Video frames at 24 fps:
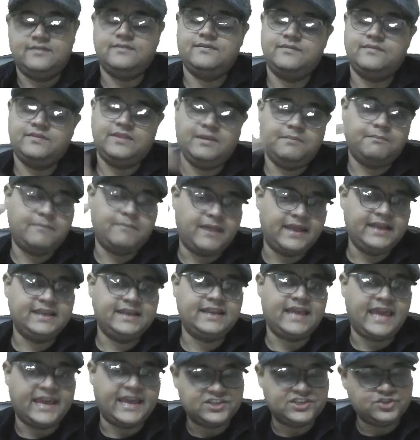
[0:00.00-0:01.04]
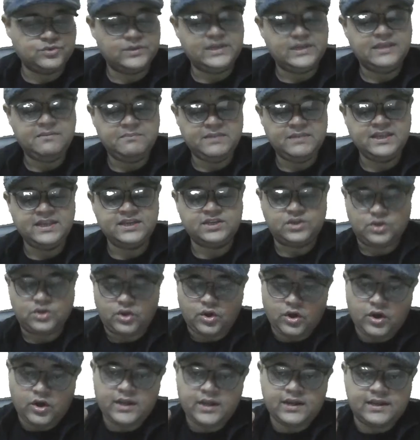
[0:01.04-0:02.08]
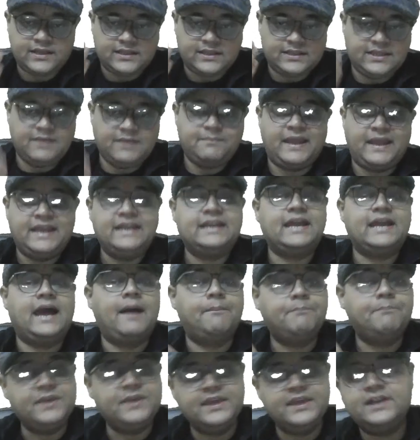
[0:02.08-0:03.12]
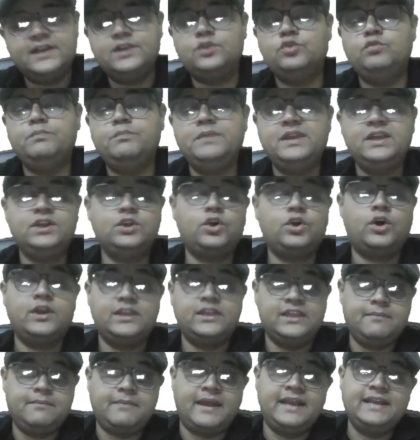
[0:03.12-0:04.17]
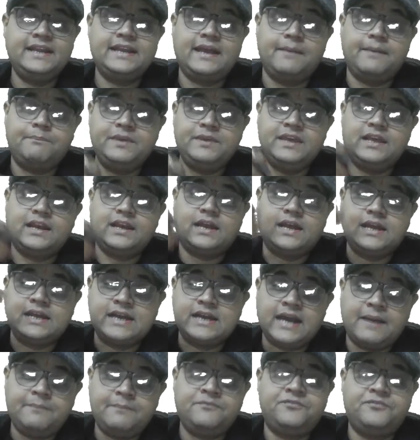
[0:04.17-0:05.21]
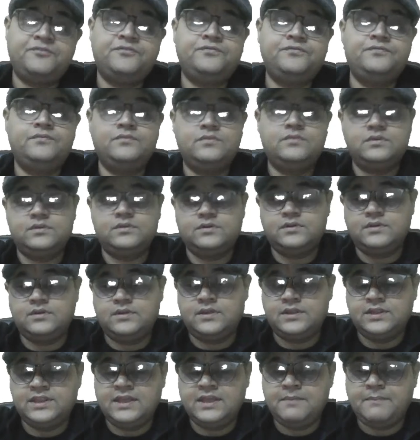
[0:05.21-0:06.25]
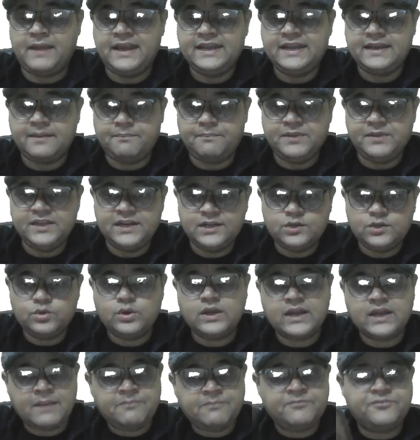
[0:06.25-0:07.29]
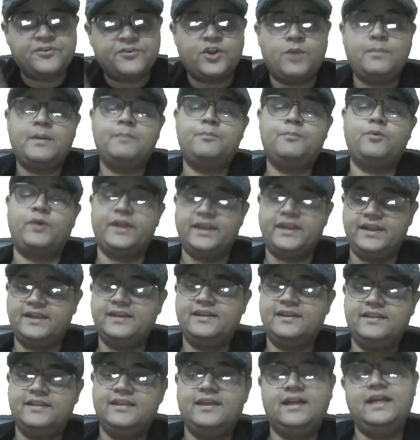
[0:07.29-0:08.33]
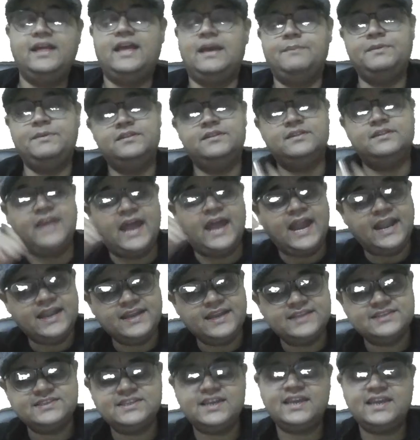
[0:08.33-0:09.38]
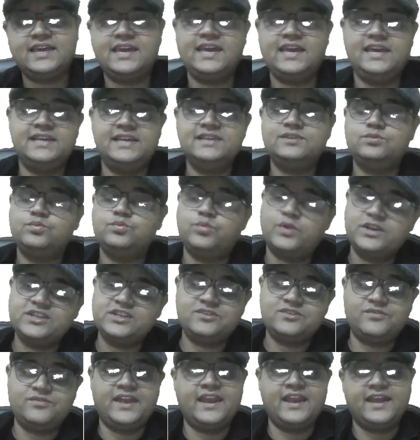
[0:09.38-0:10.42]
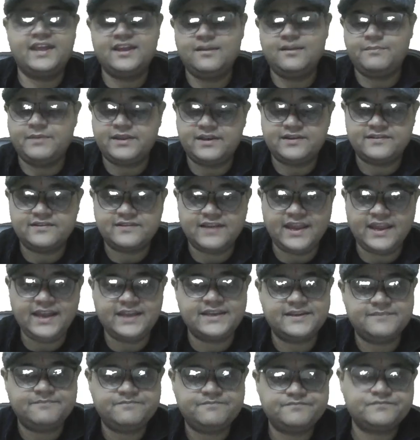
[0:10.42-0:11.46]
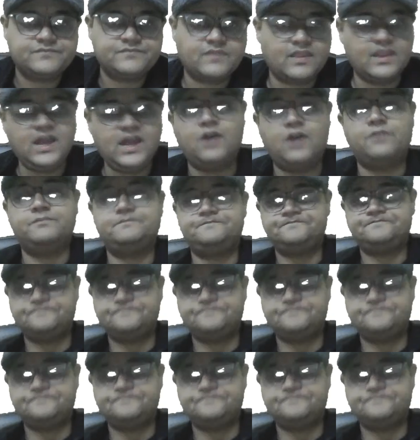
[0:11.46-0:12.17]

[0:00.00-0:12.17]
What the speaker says: They might actually meet, or they might appear to meet, or they might appear they might appear to come from a point. That is the case for spherical mirrors, right? Now